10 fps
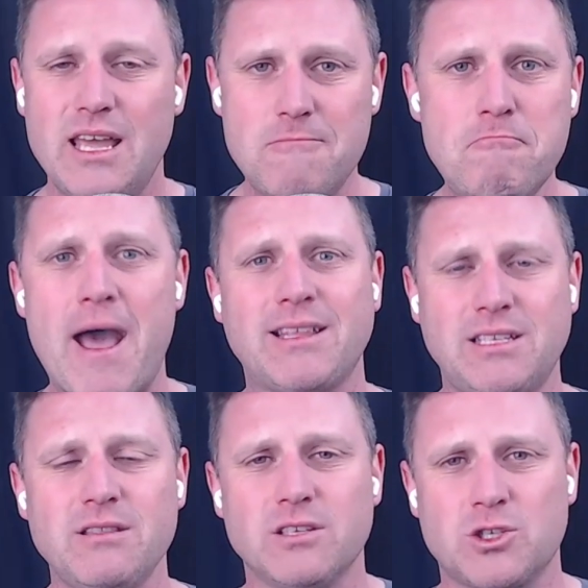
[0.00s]

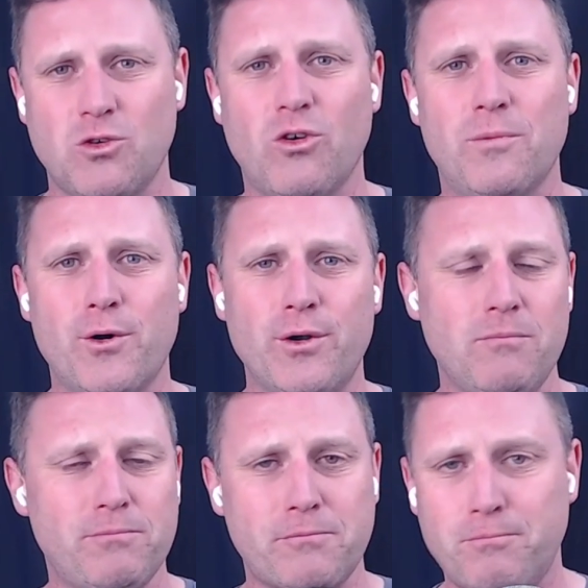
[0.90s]
impacting the scoreboard,
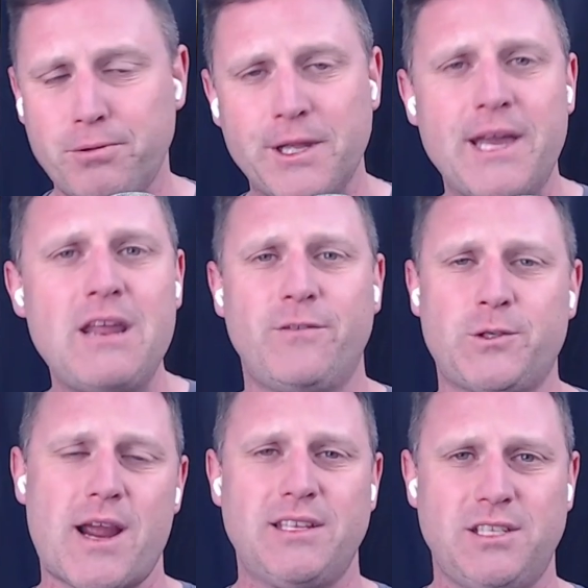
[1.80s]
plenty of
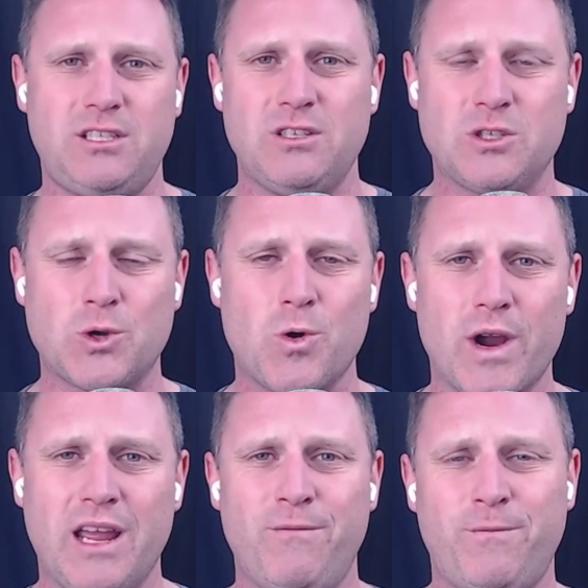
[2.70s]
transition
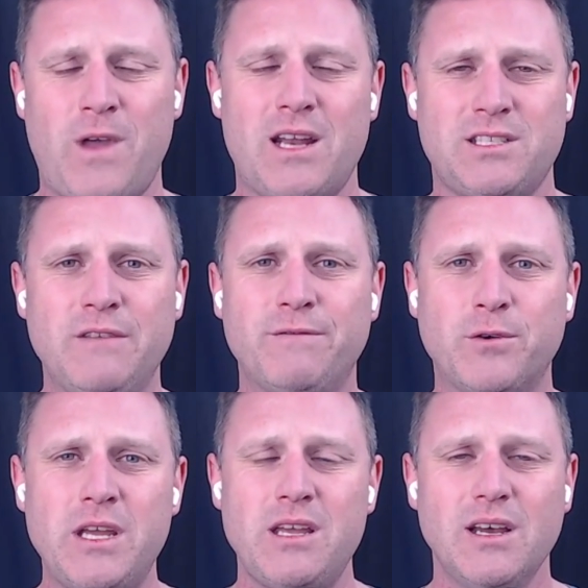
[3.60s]
scoring in fantasy
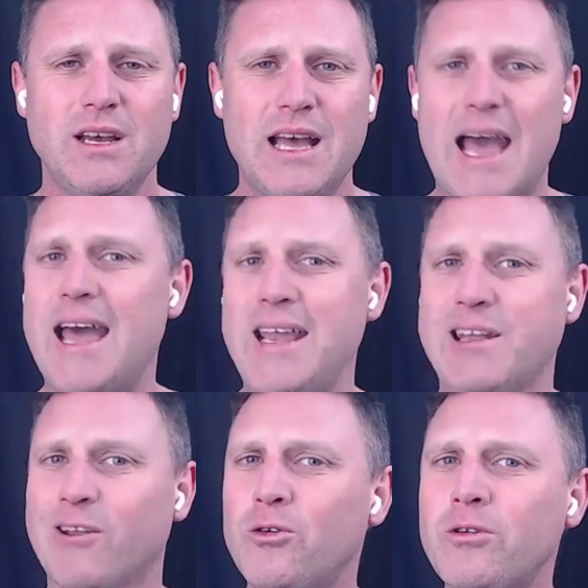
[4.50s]
footy,
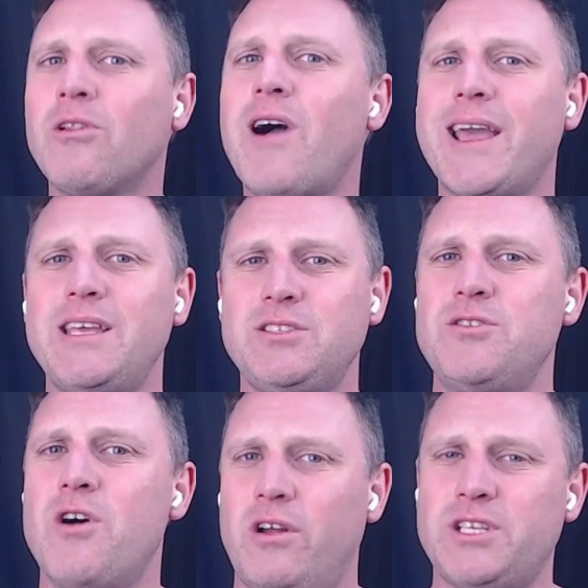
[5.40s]
and looked like he's
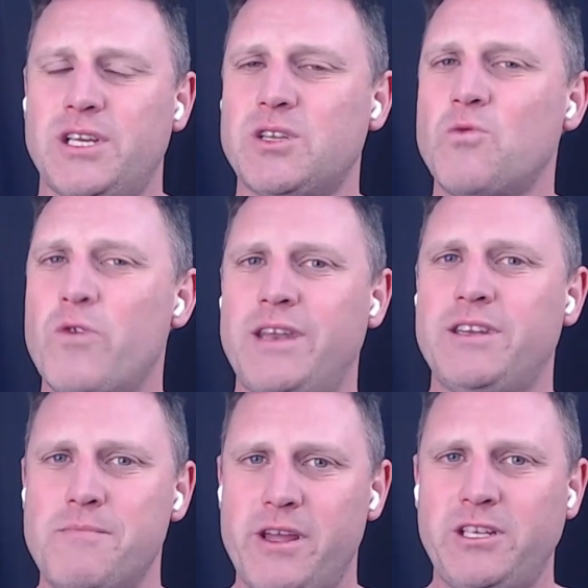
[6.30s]
not just a
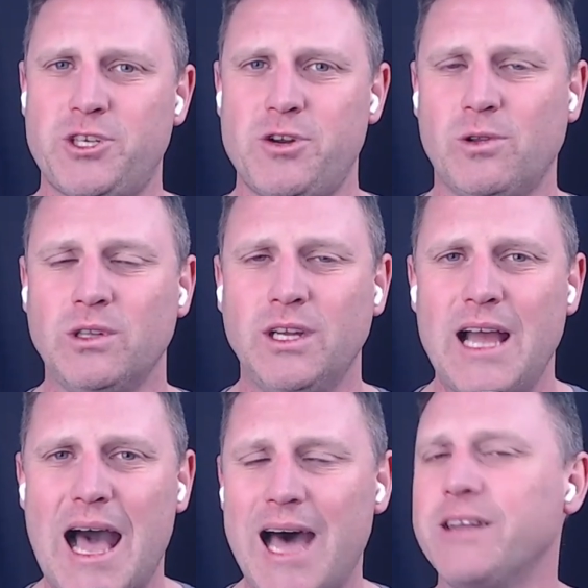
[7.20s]
one-dimensional,
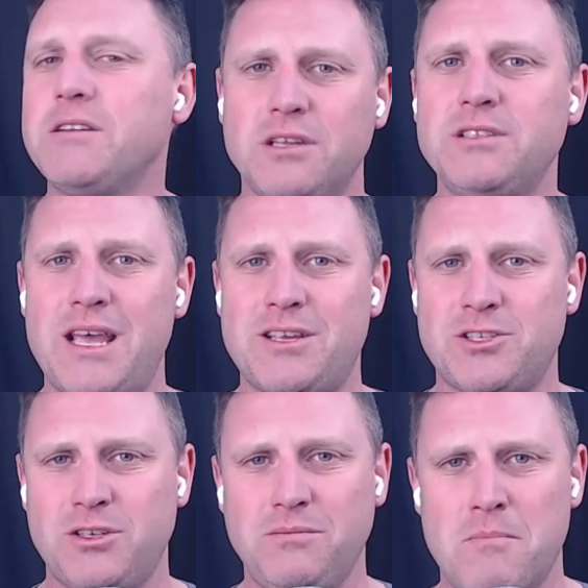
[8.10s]

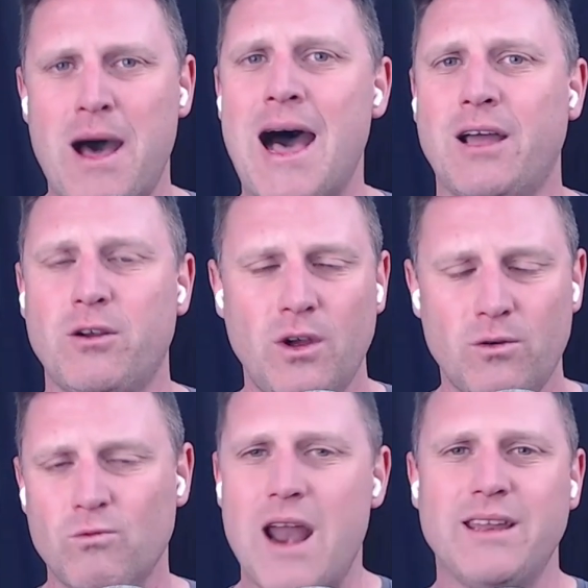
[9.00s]
uncontested mark,
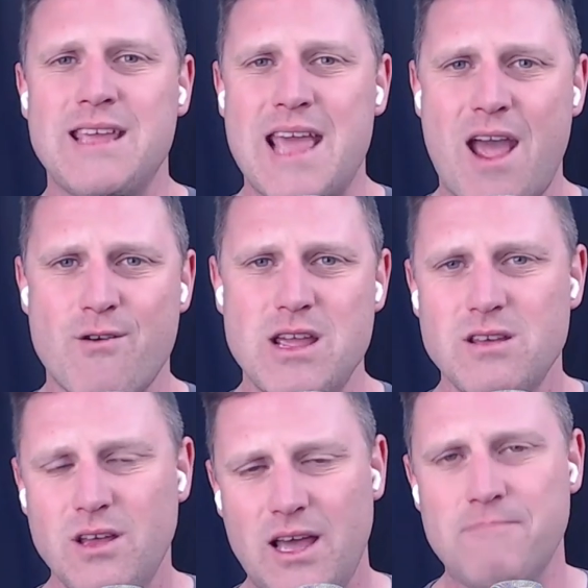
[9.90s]
run and carry,
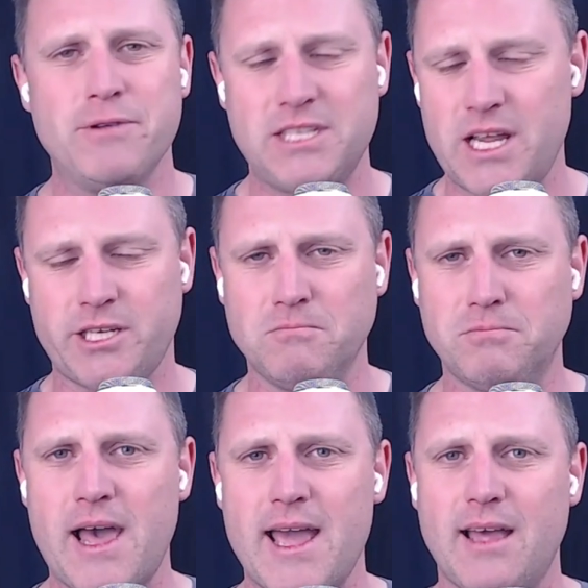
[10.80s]
and possession
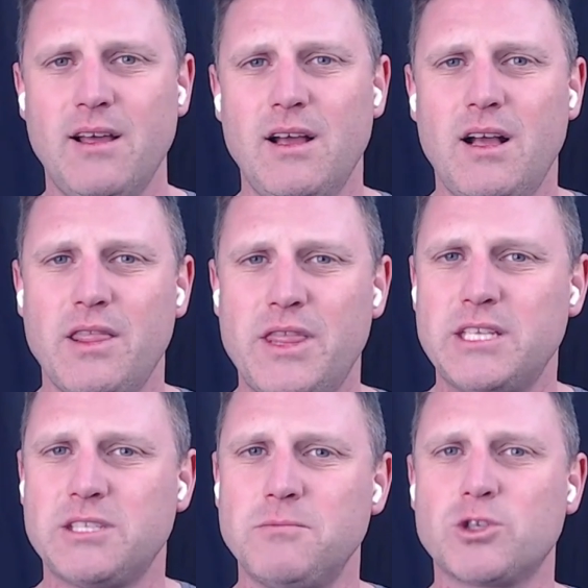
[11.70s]
player.
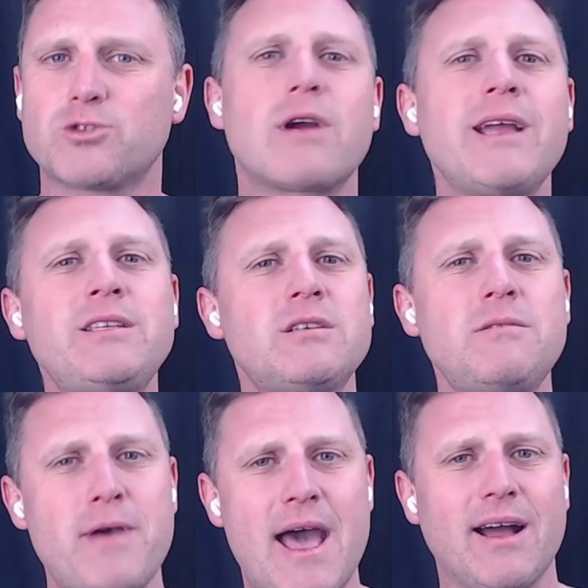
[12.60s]
There's some traits
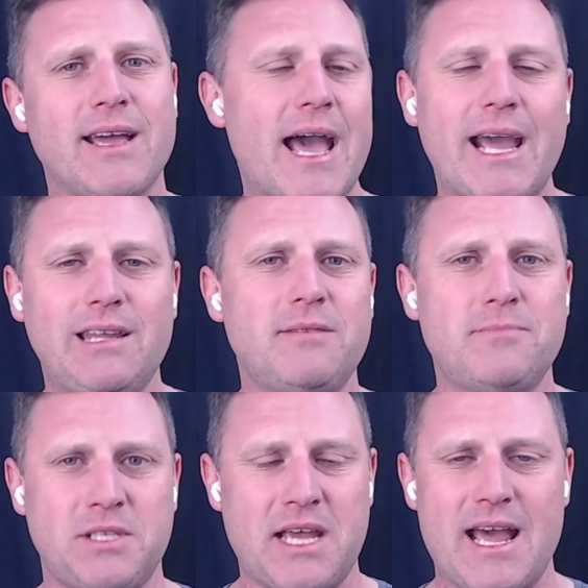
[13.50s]
about
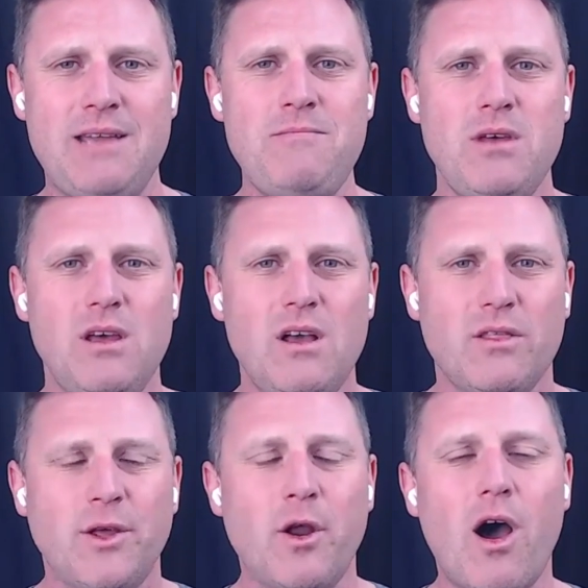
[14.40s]
Caleb's game
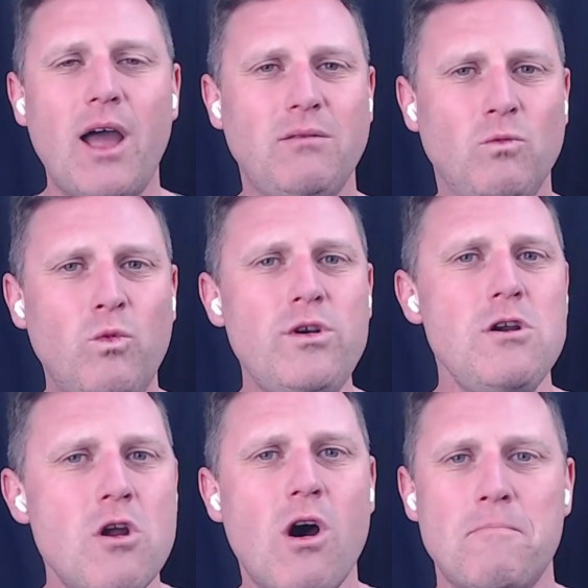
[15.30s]
that I would
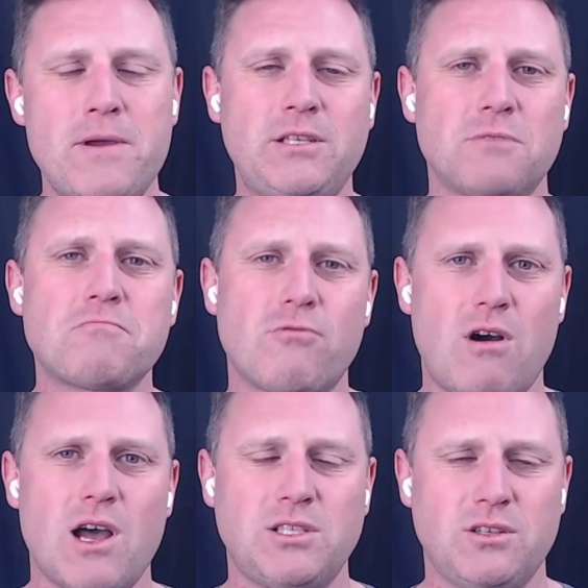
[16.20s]
not be
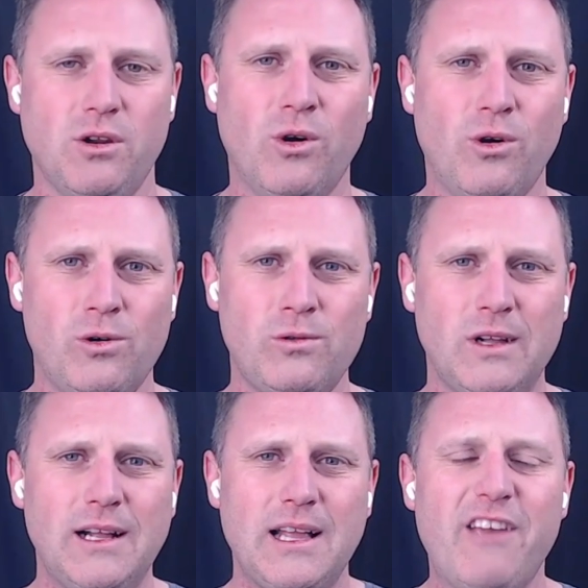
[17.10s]
surprised at all
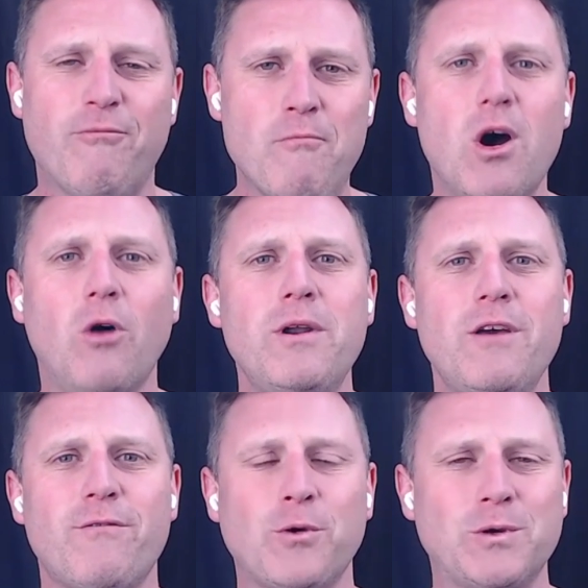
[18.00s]
if Melbourne
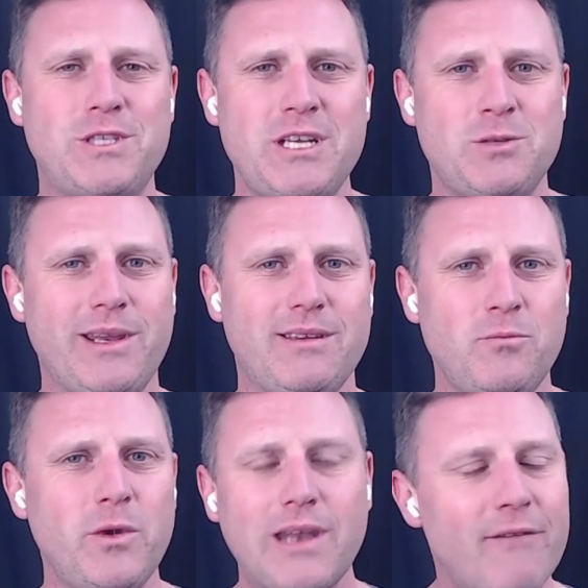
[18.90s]
have thought, geez,
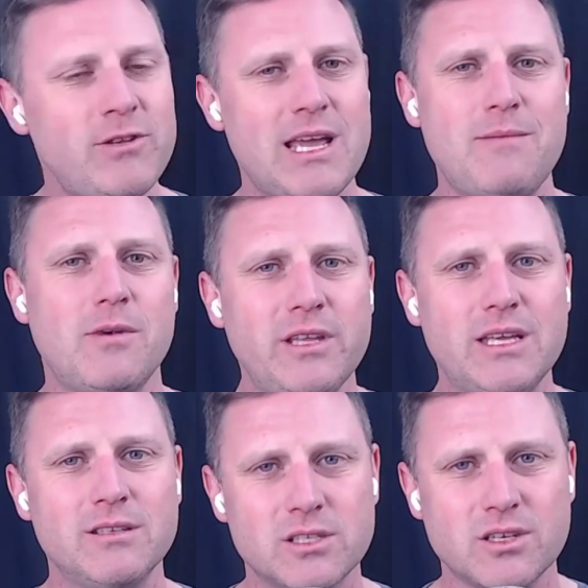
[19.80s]
we'd love to get him on
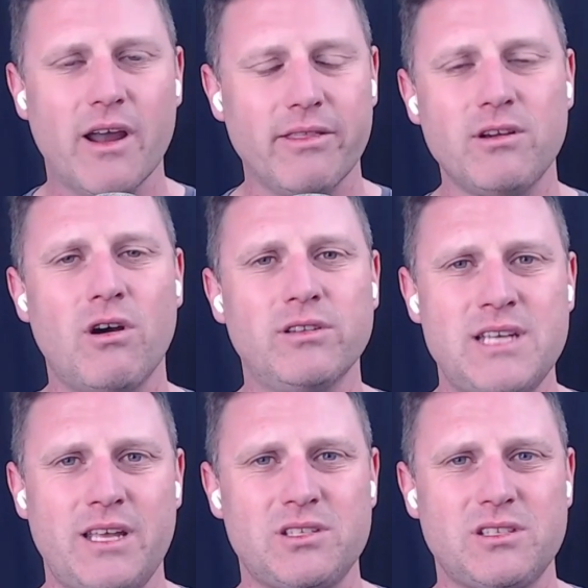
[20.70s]
the inside of the
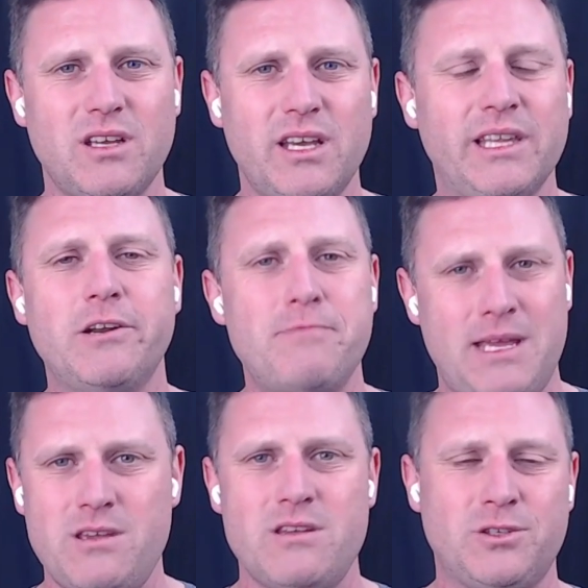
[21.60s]
contest a little
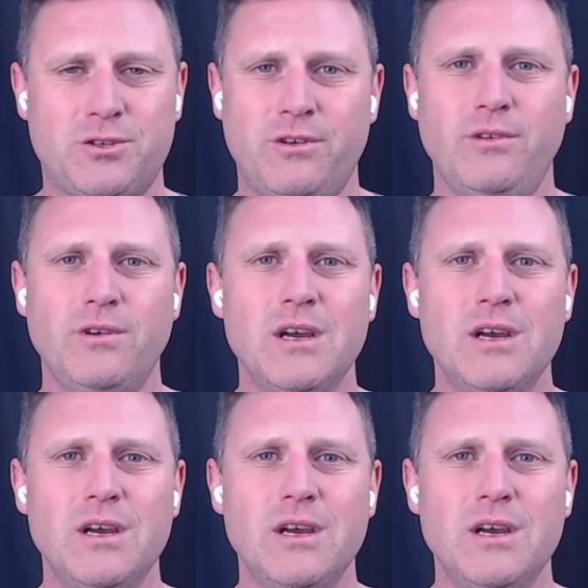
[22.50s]
bit here too.